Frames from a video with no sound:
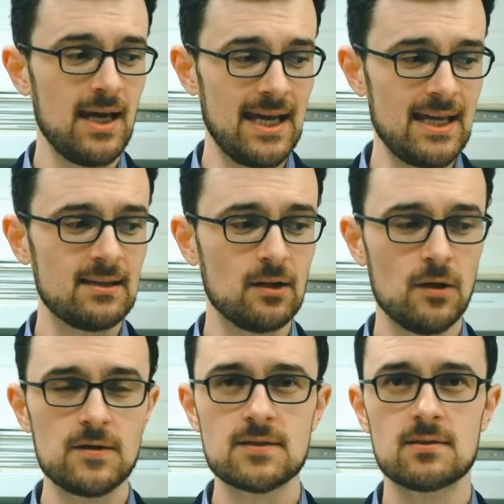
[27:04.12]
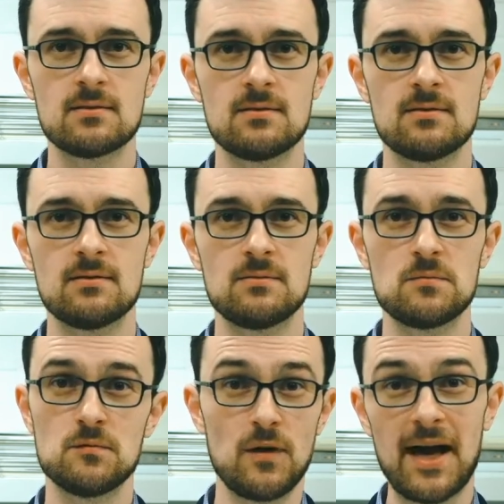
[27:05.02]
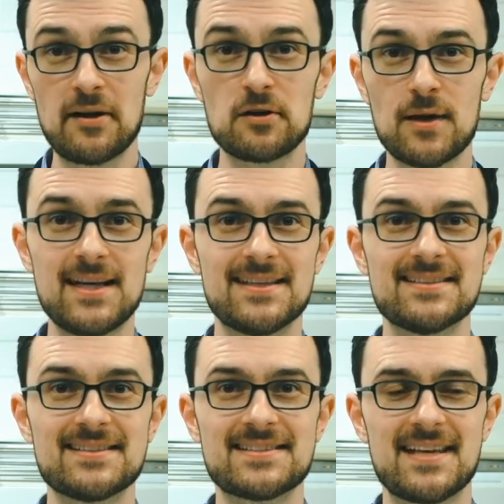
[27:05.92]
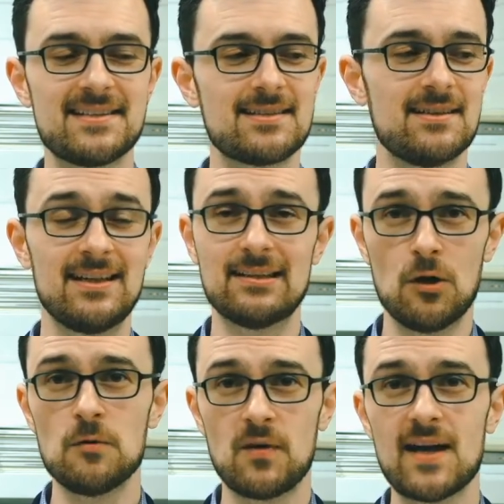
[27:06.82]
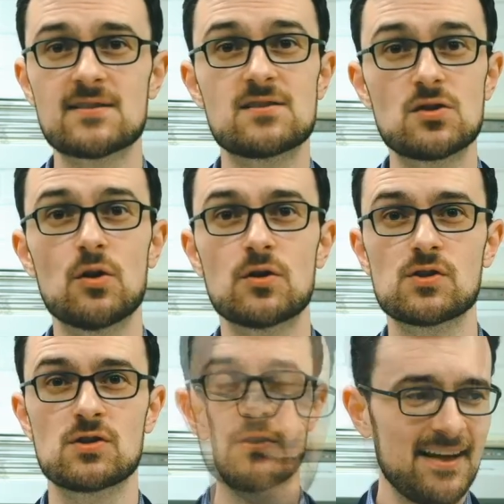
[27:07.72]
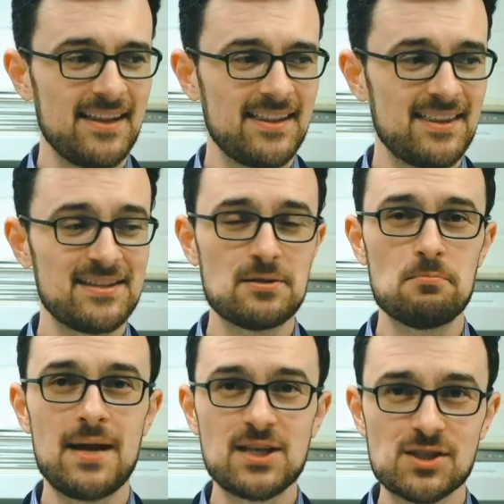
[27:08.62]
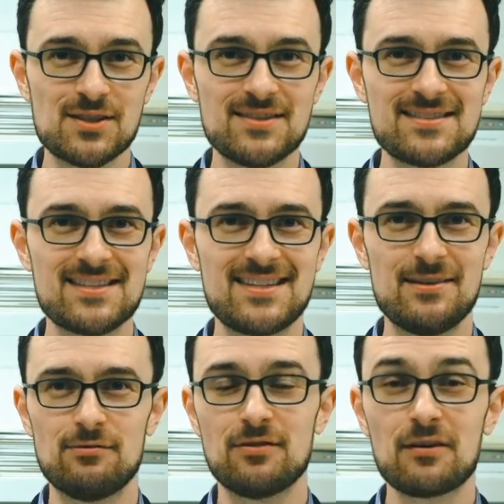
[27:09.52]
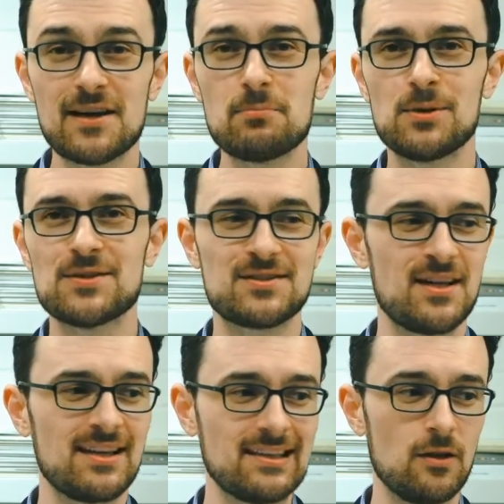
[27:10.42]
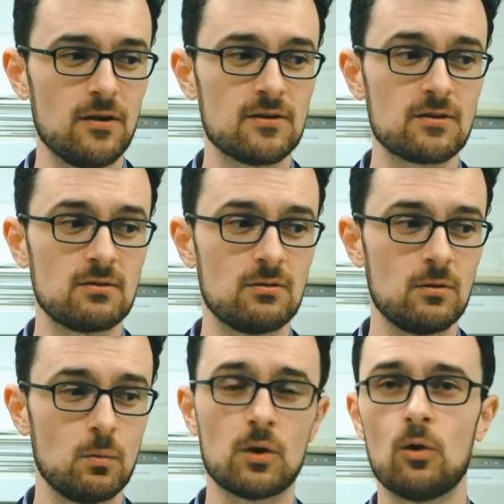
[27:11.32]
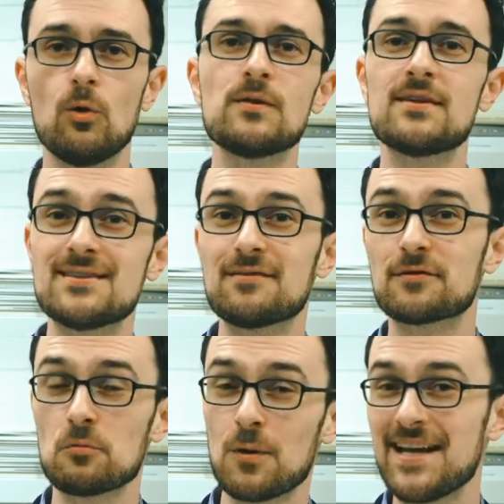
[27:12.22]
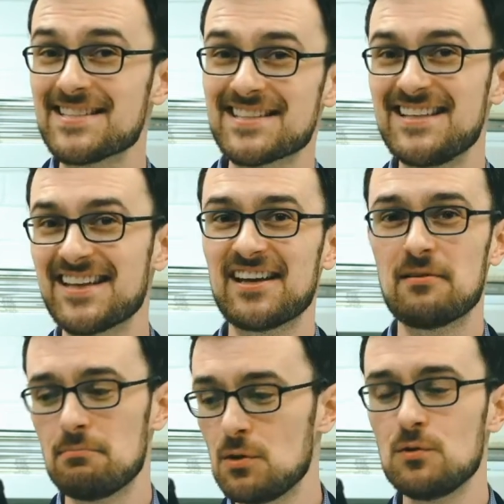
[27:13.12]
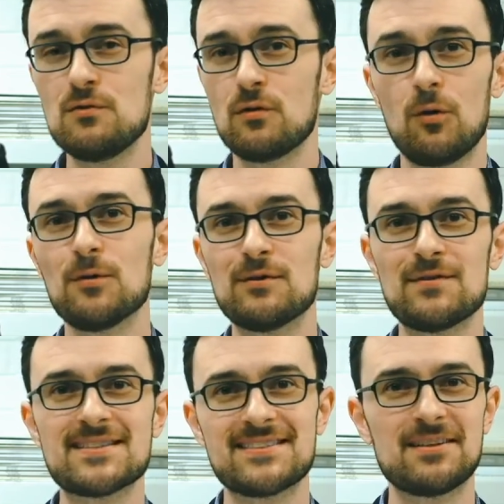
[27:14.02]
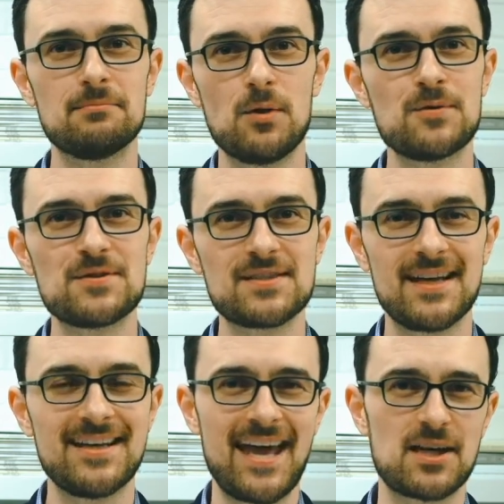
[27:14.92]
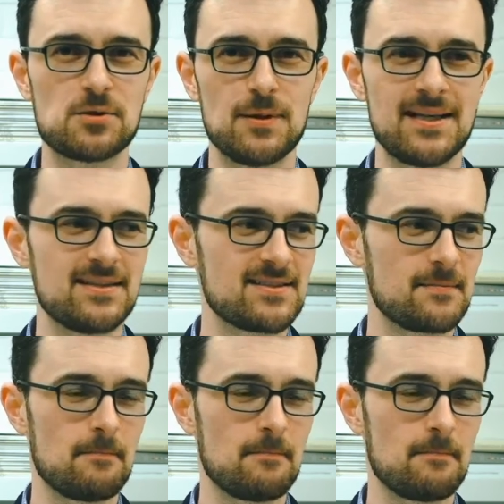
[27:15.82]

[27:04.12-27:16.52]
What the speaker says: It learnt via gradient descent. It learnt via search. The dimensions, the variables that it learnt, were all the different ways that it can move all of its little motors and actuators.